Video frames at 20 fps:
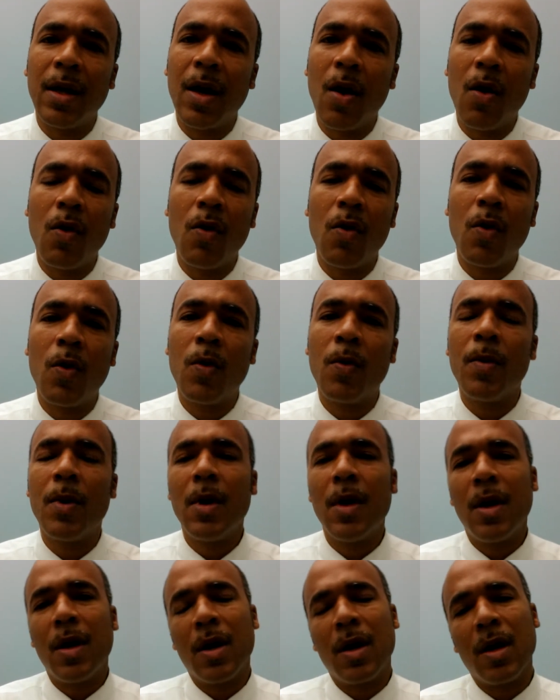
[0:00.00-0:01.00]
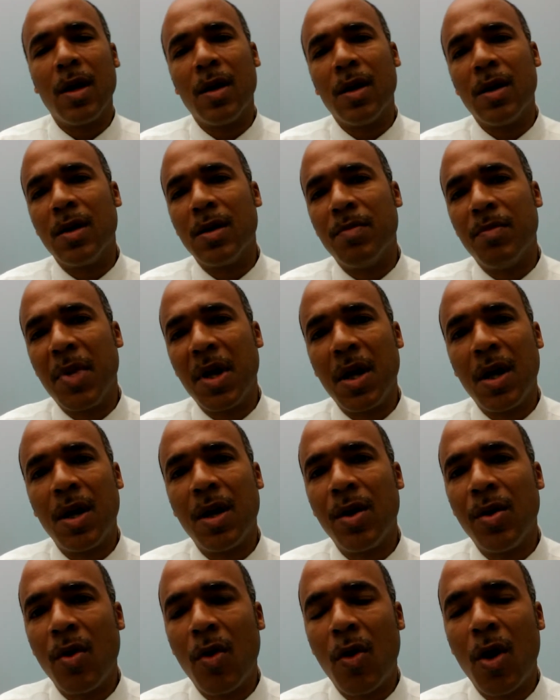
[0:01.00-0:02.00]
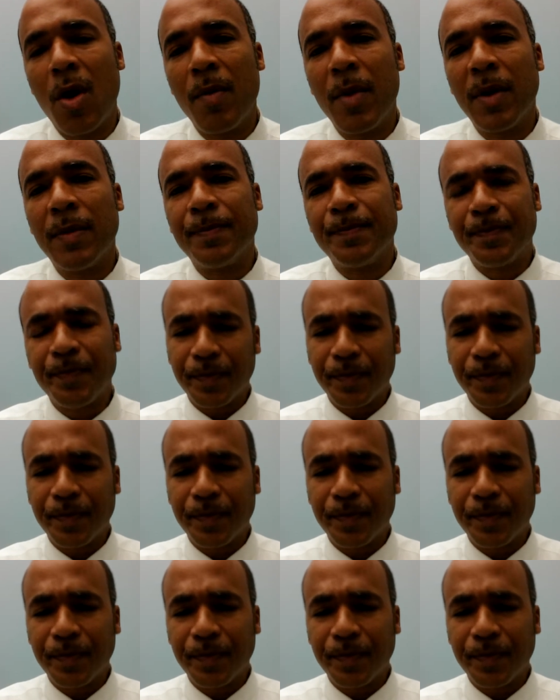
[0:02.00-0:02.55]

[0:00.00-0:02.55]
home and being dormant,